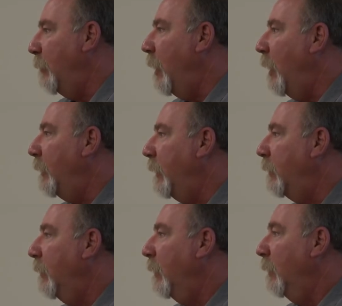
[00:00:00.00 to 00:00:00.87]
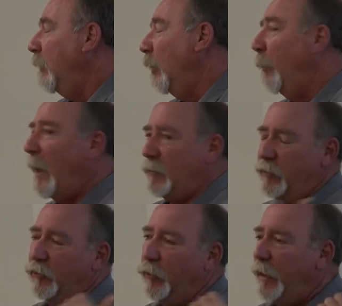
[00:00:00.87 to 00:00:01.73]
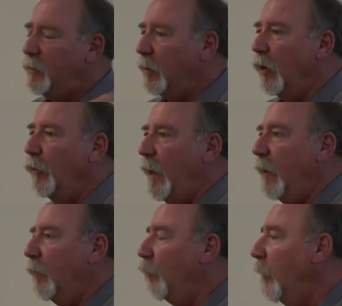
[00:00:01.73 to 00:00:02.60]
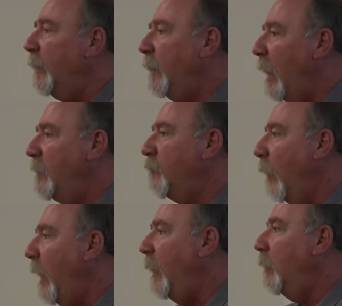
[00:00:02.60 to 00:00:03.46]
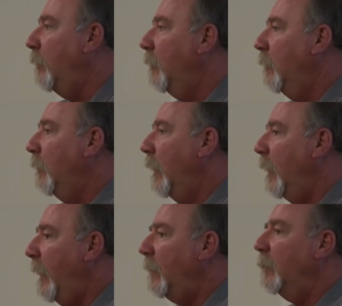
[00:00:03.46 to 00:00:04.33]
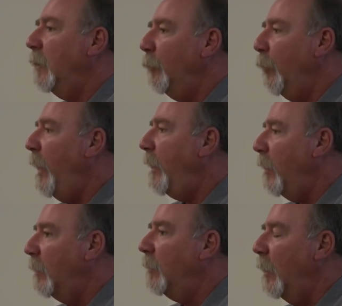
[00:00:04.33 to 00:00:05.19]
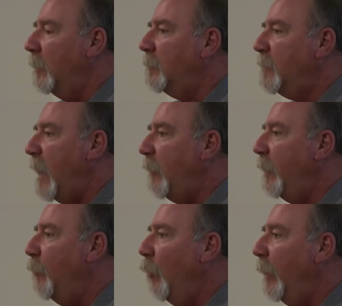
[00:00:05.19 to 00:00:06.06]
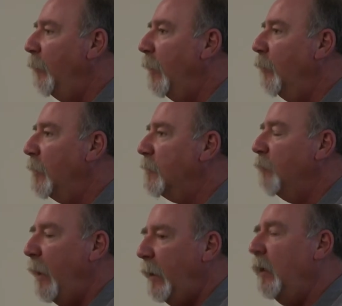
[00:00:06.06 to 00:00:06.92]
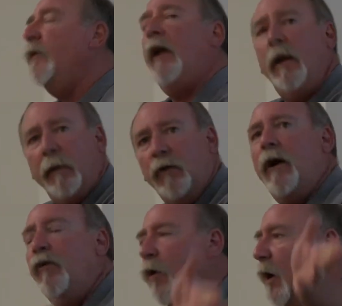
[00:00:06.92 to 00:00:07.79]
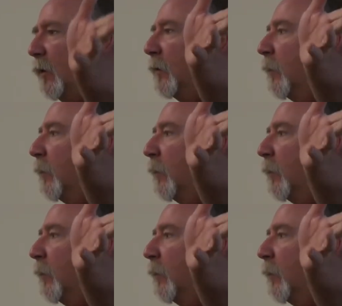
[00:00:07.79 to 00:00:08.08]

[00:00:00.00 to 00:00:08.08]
come on. And about 2 weeks ago, we had a really nice rain, and I had a little break on Saturday morning when it wasn't raining. And I thought, I'm going to go out and walk